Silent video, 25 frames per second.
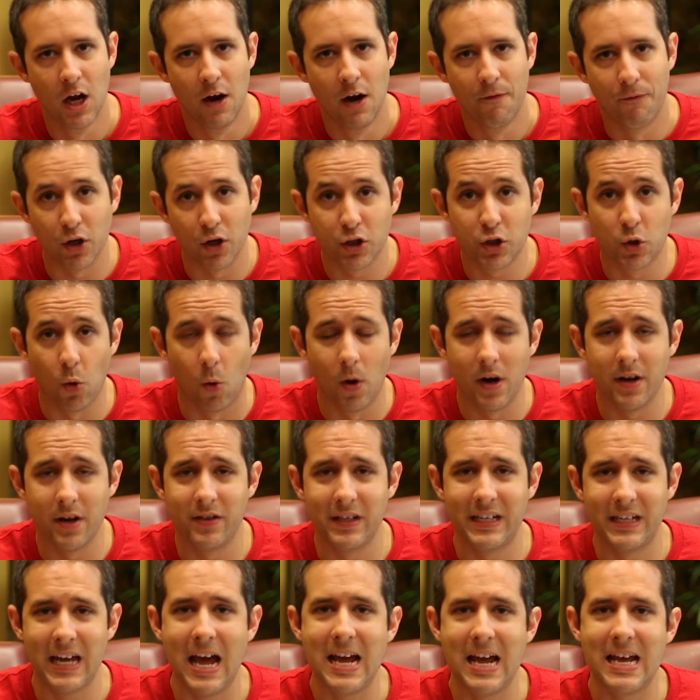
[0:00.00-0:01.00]
First story of the
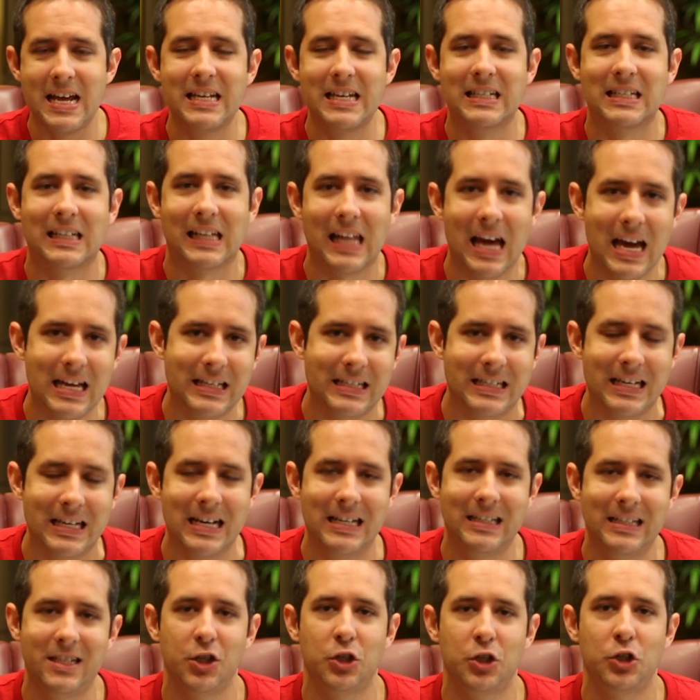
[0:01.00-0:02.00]
day is last
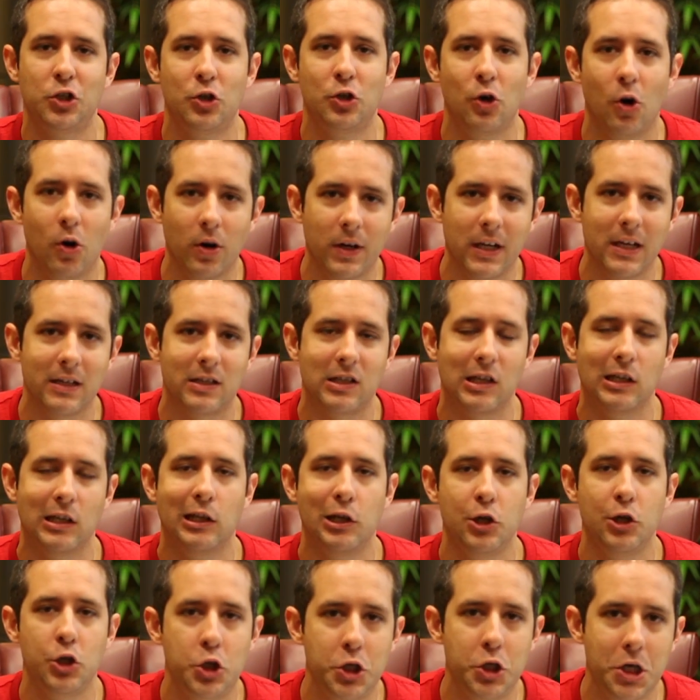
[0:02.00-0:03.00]
night's circus,
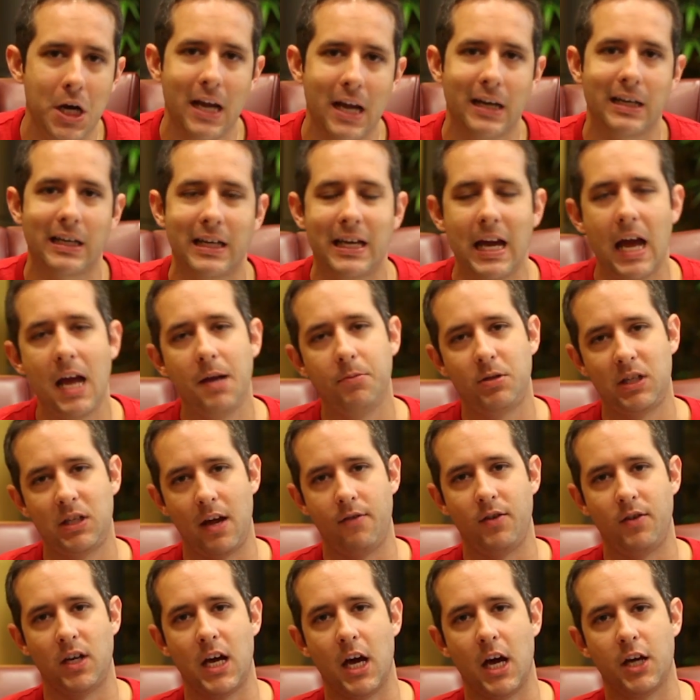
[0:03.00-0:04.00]
legit
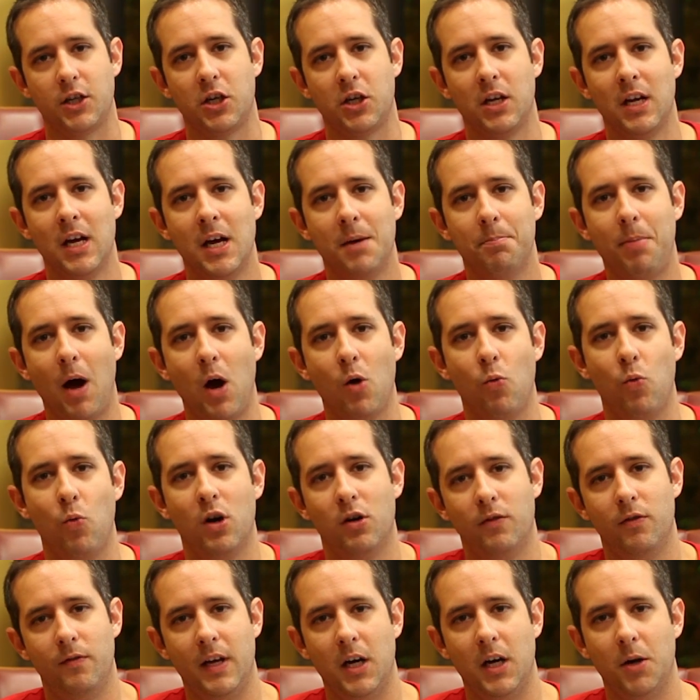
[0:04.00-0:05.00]
game-saving catch by
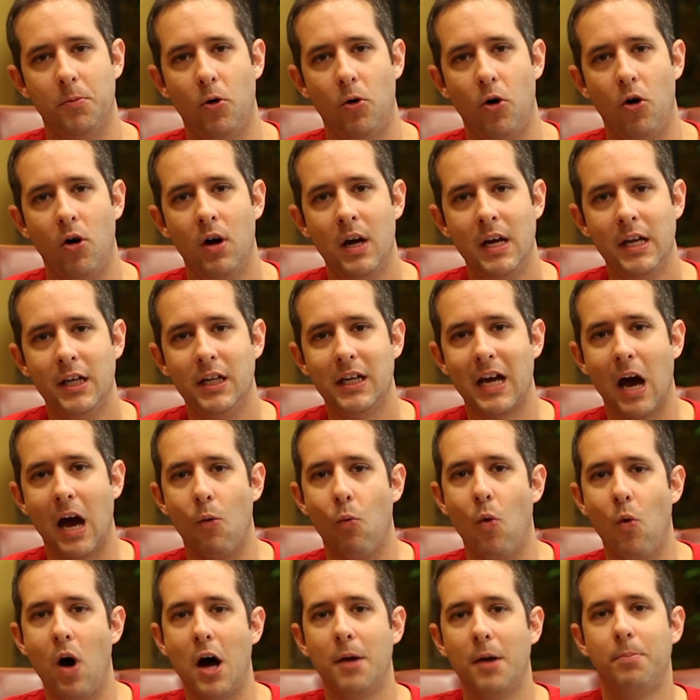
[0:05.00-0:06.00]
Will Venable. You got
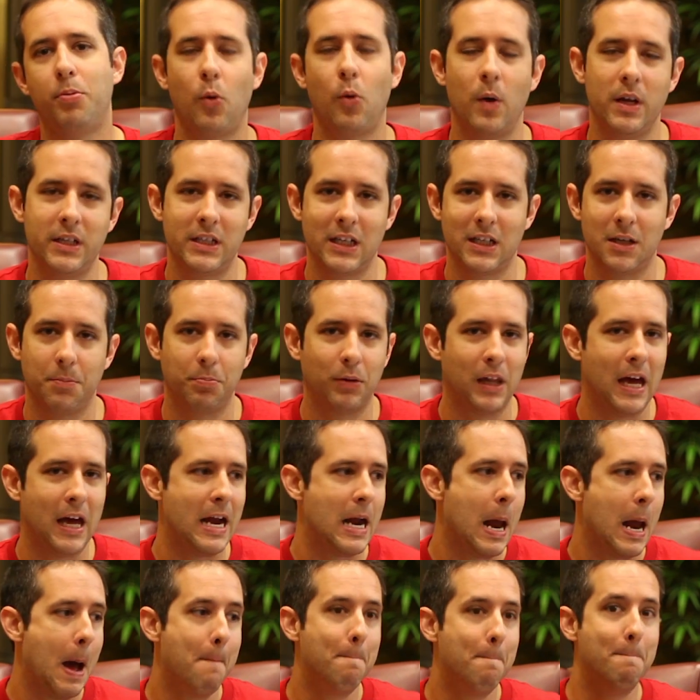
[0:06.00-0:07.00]
Juan Perez at the
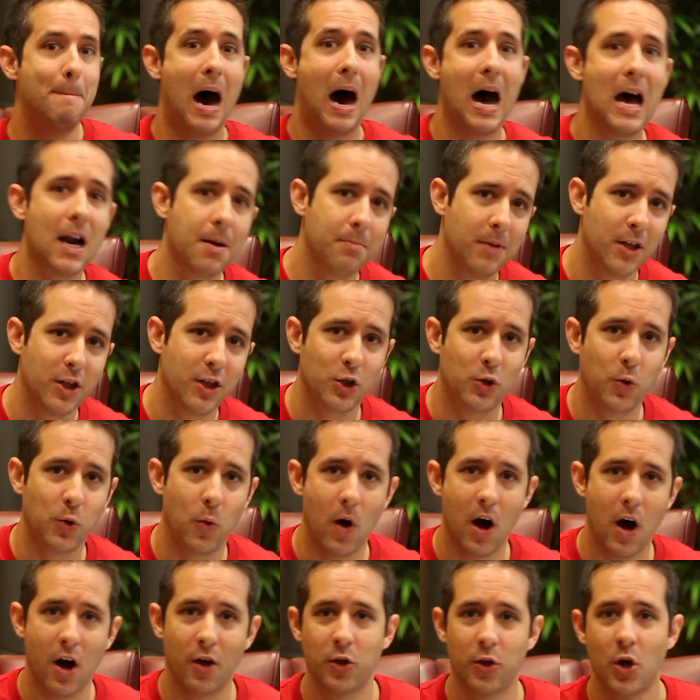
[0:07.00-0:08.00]
plate, bottom of the
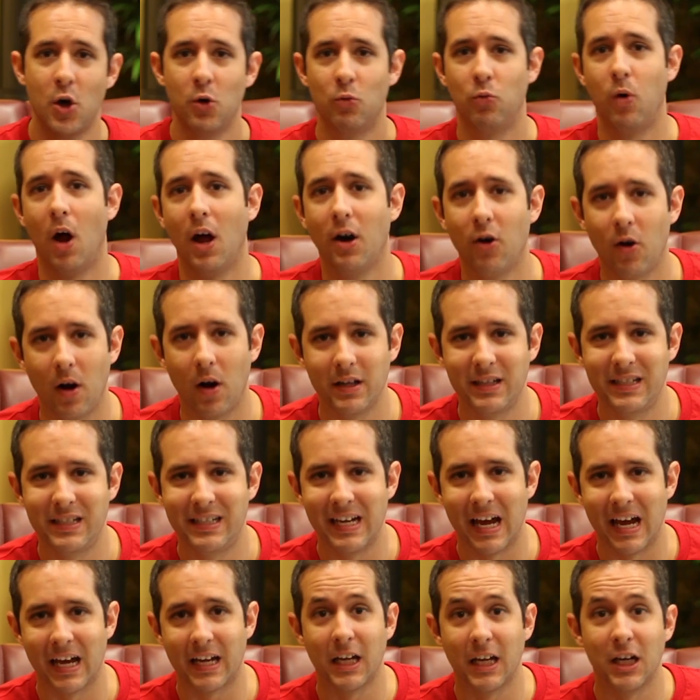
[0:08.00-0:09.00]
twelfth, runner on
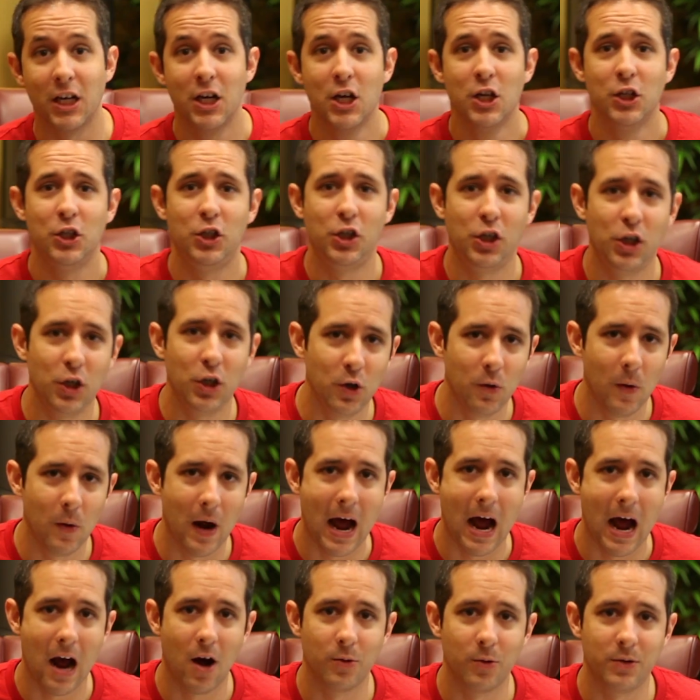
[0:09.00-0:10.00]
second, two
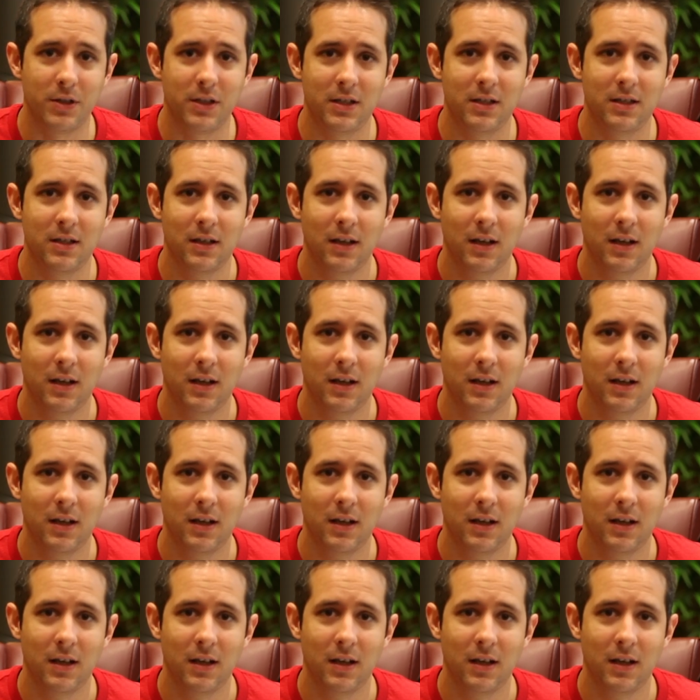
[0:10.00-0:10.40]
outs.